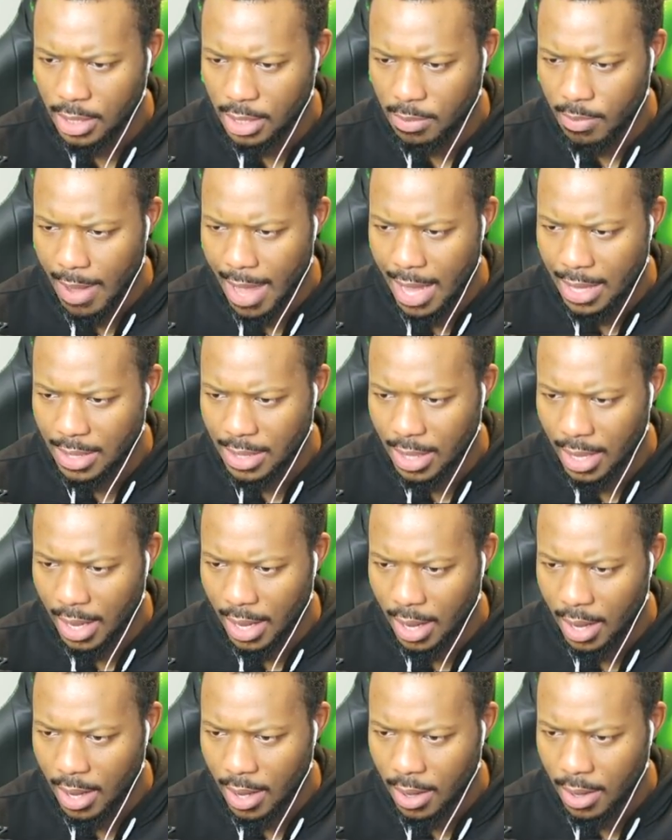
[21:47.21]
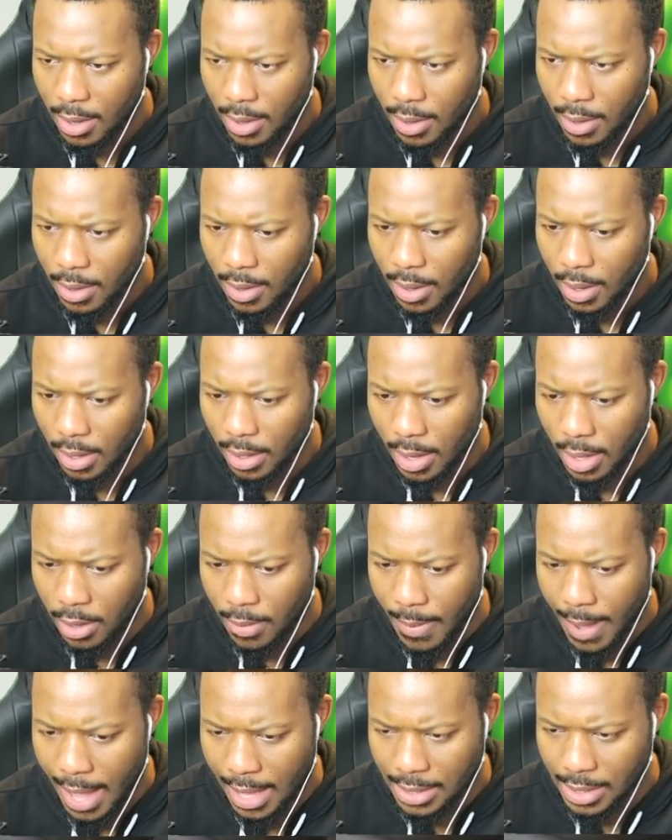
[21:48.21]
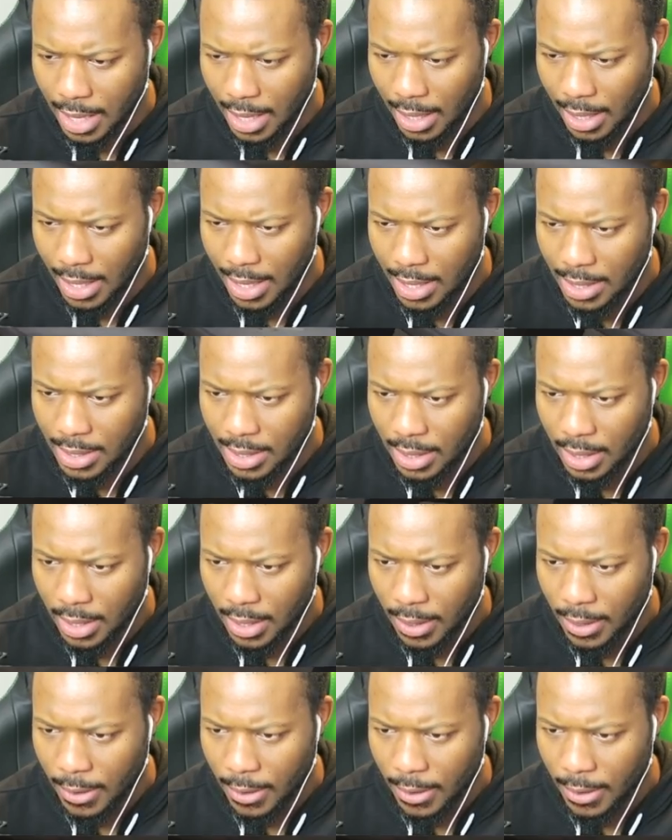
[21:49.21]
his mask there. Another mask at least.